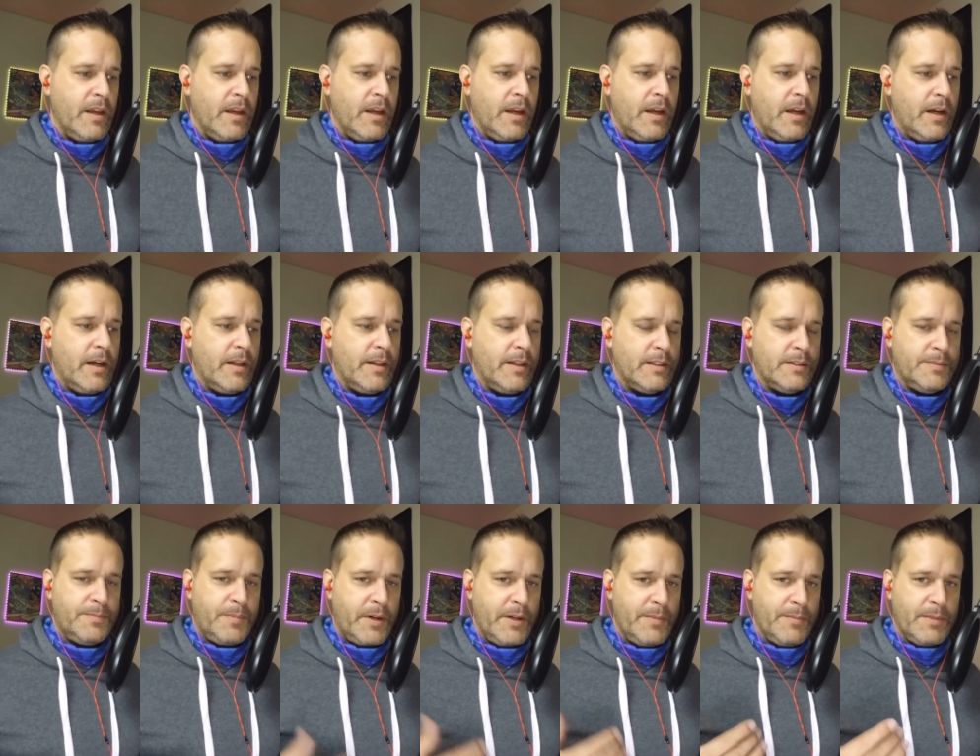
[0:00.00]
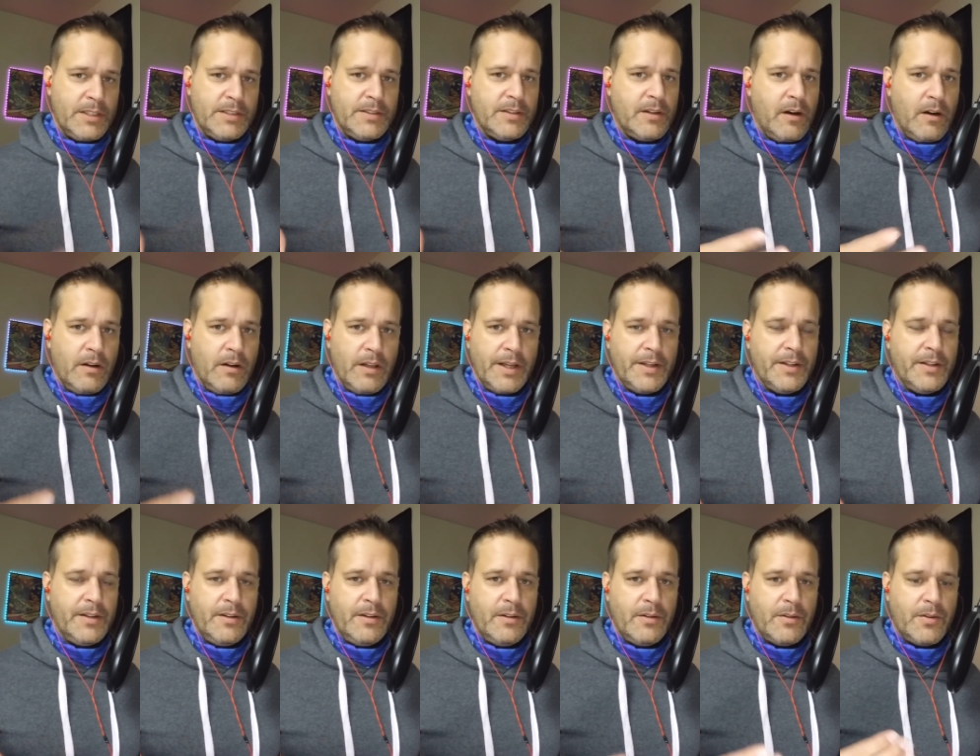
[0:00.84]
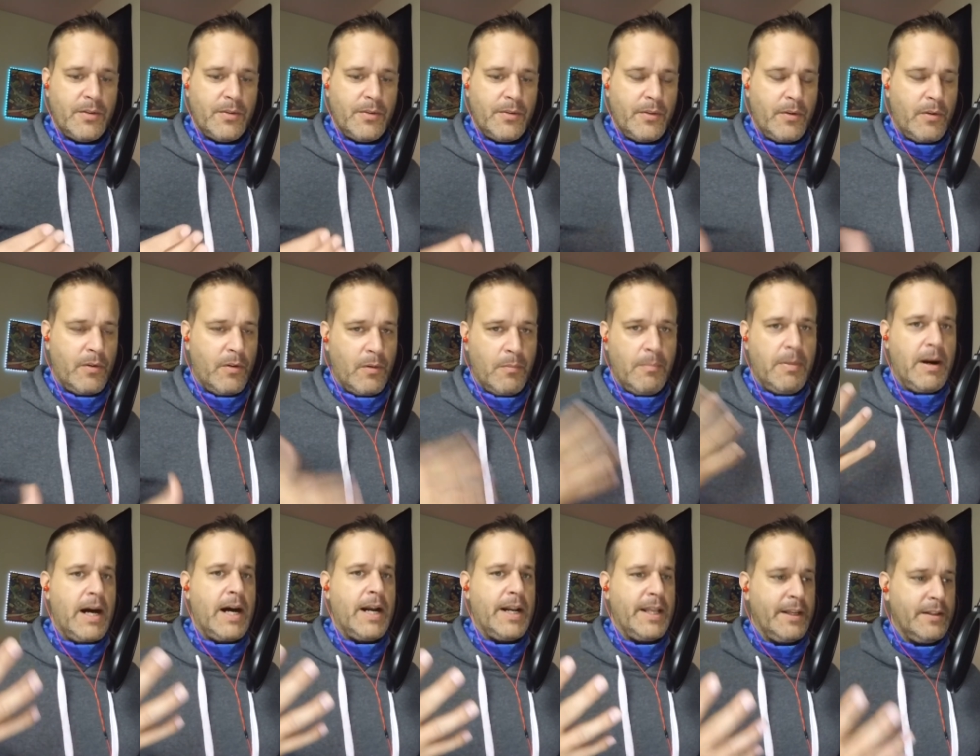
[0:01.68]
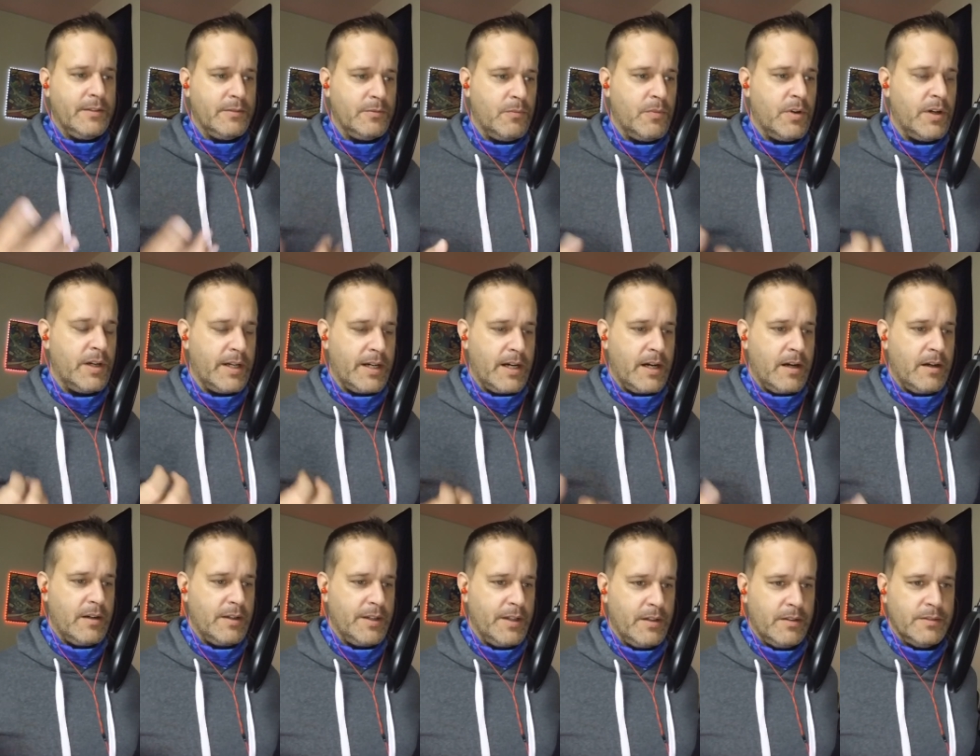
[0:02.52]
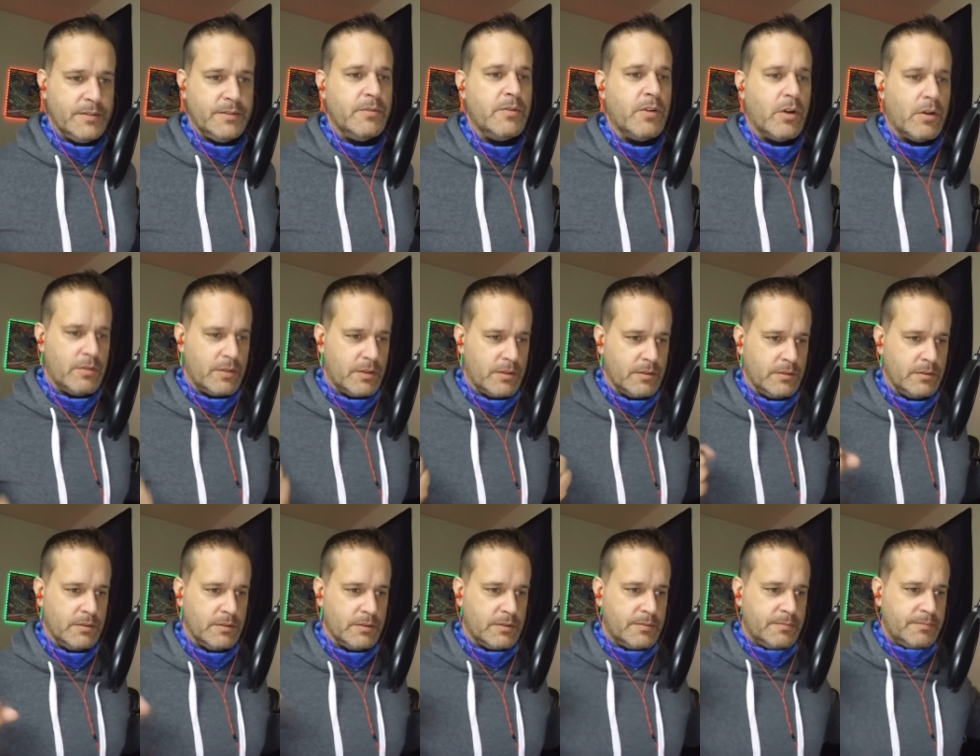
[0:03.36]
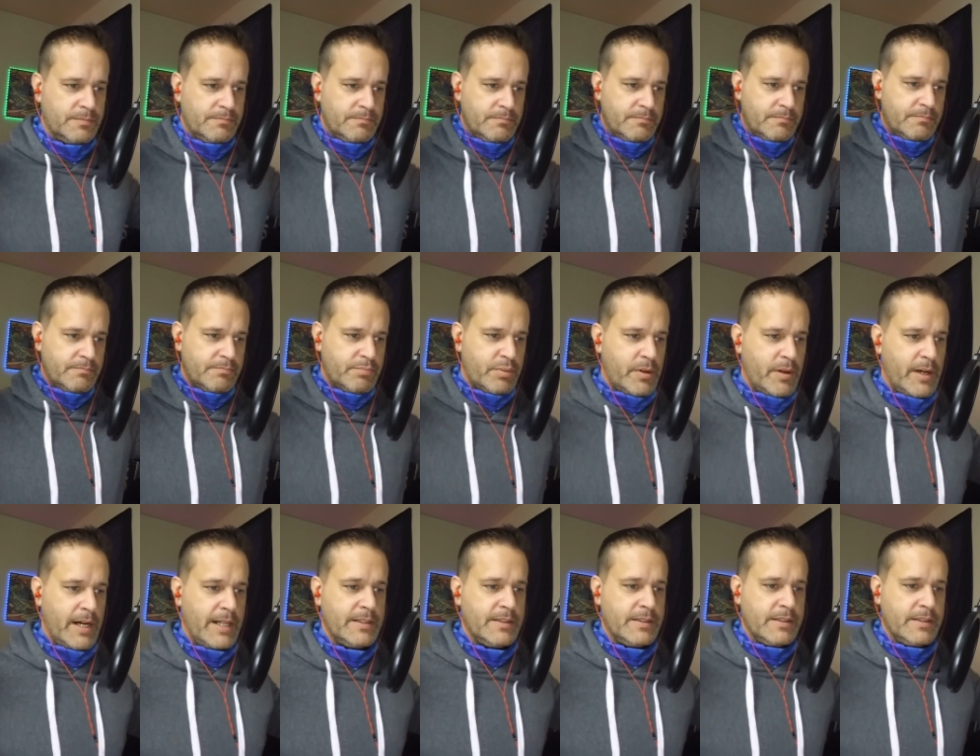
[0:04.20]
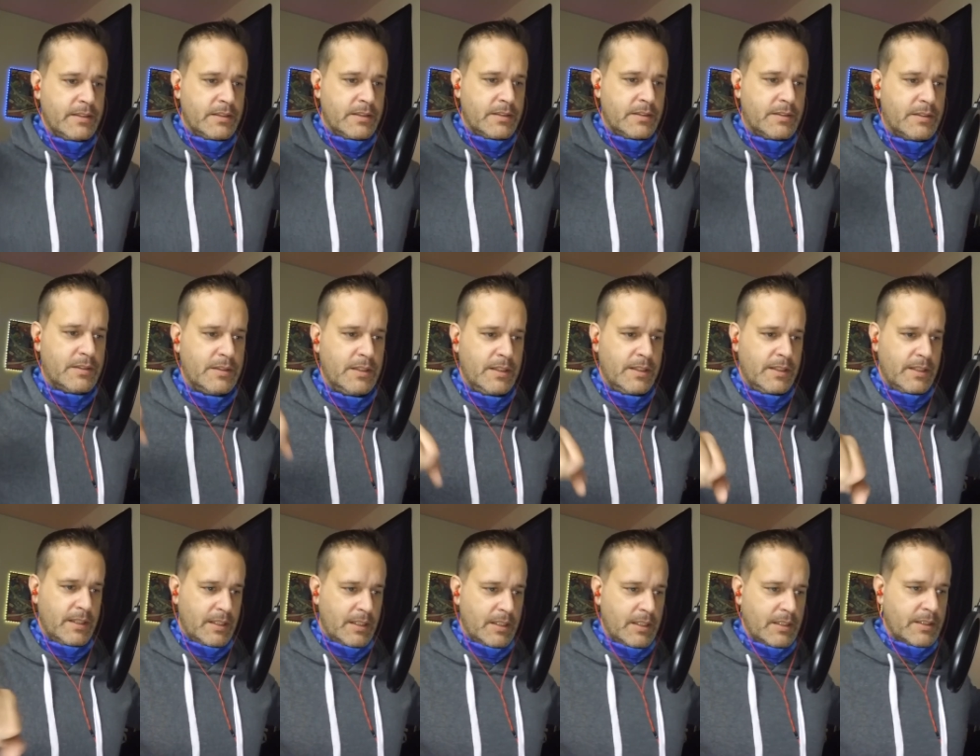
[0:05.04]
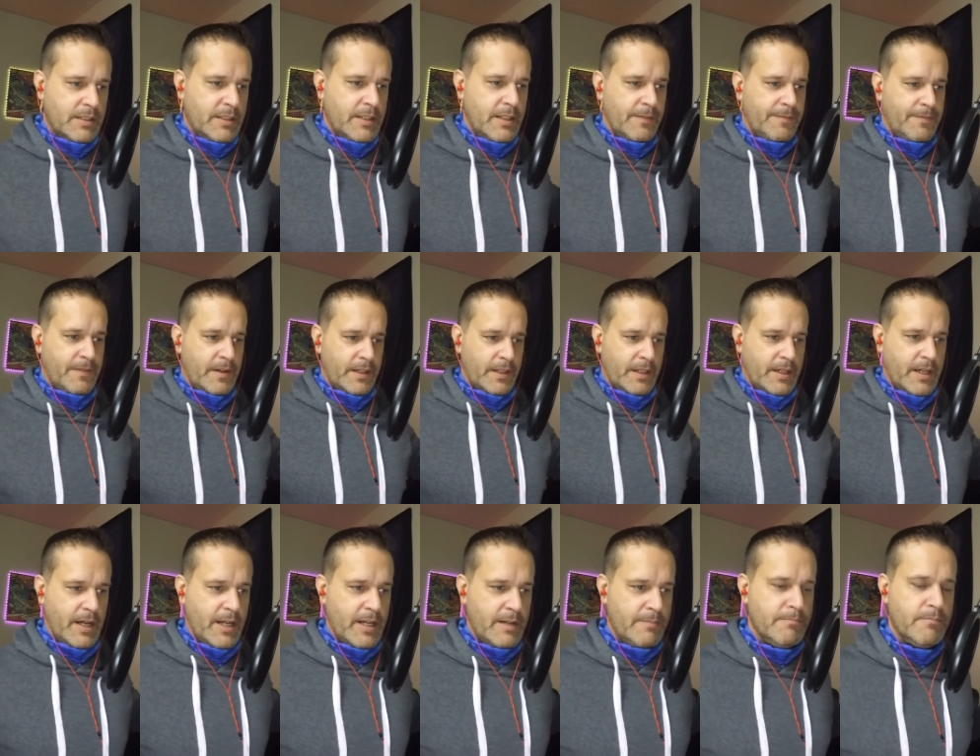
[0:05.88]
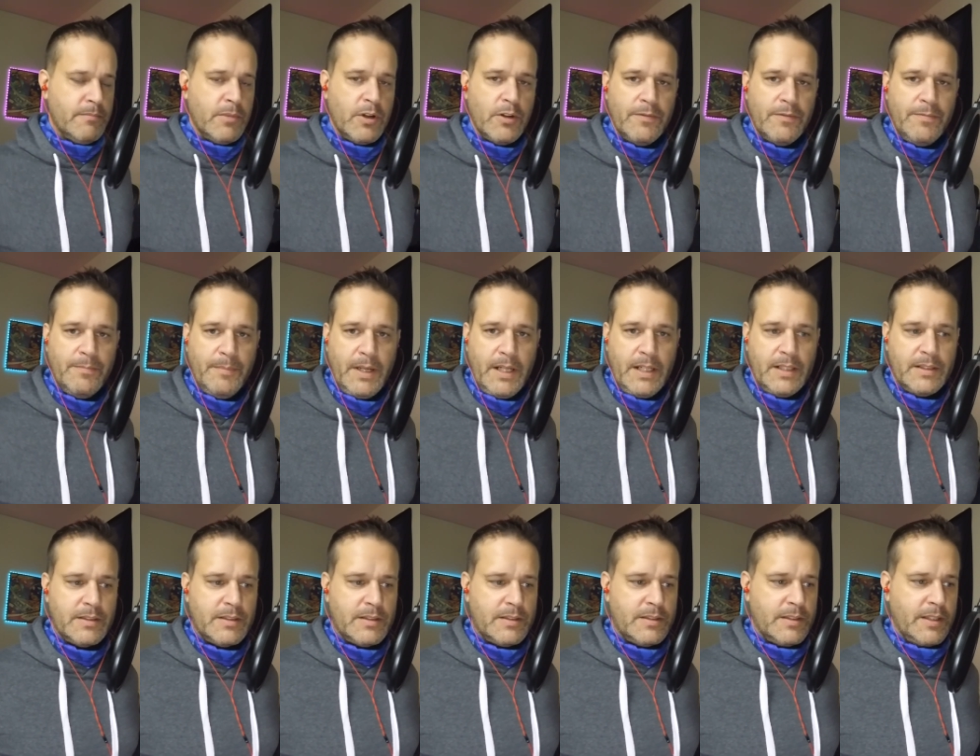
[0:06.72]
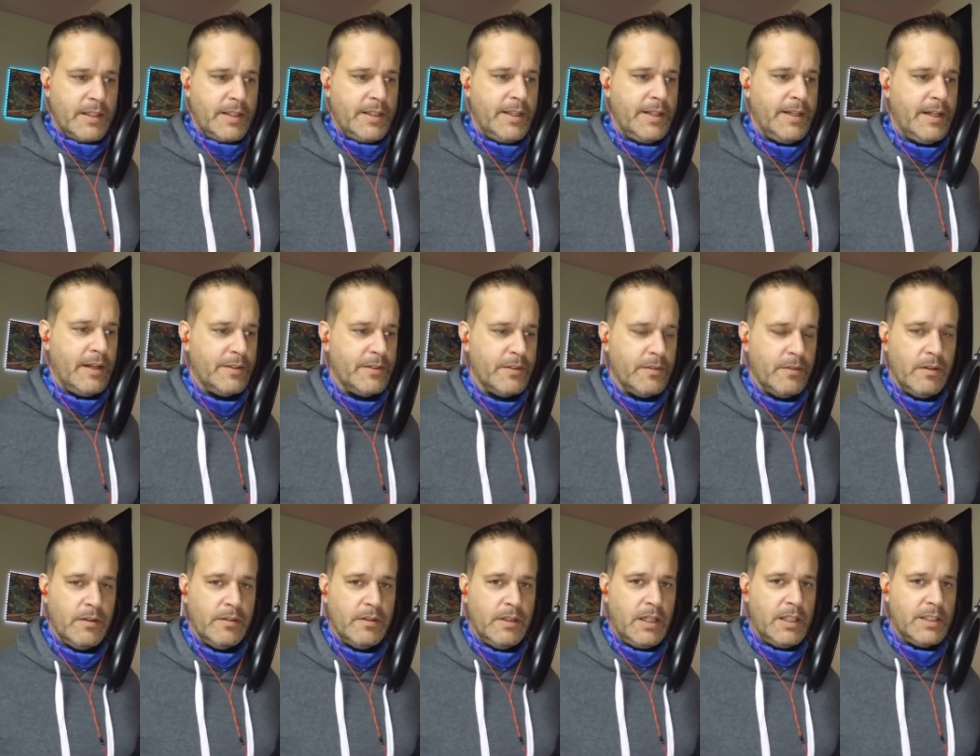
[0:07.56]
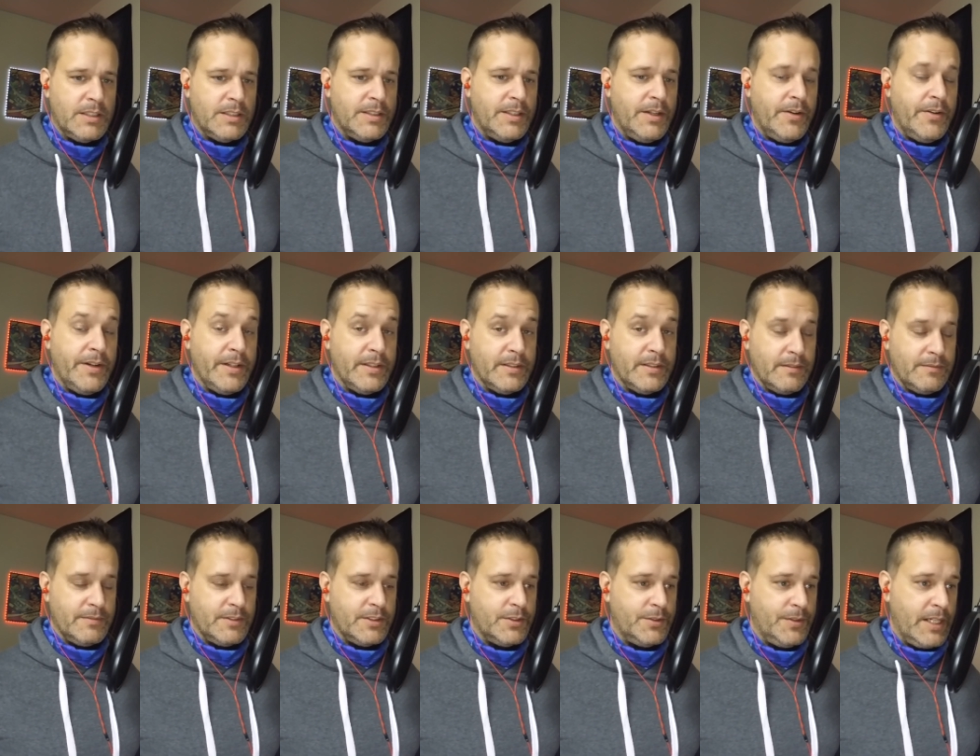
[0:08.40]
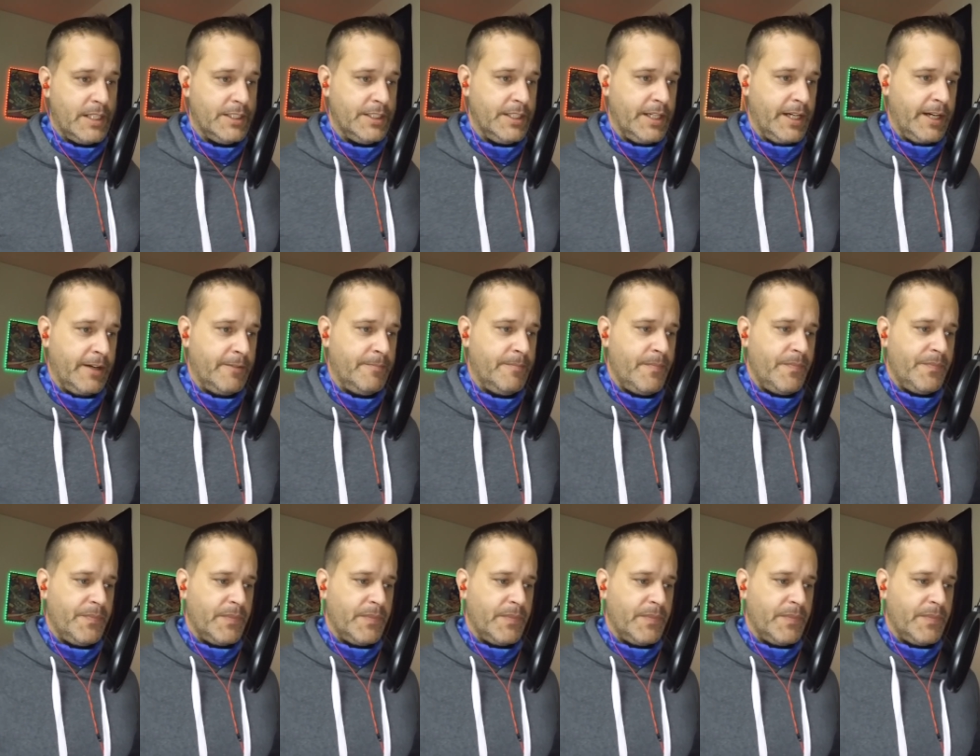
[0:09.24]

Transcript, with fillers: And that's pretty much all I do through the whole body is workout. You know, I'll do curls, presses, different kind of movements, and then I'll do a series of stretching.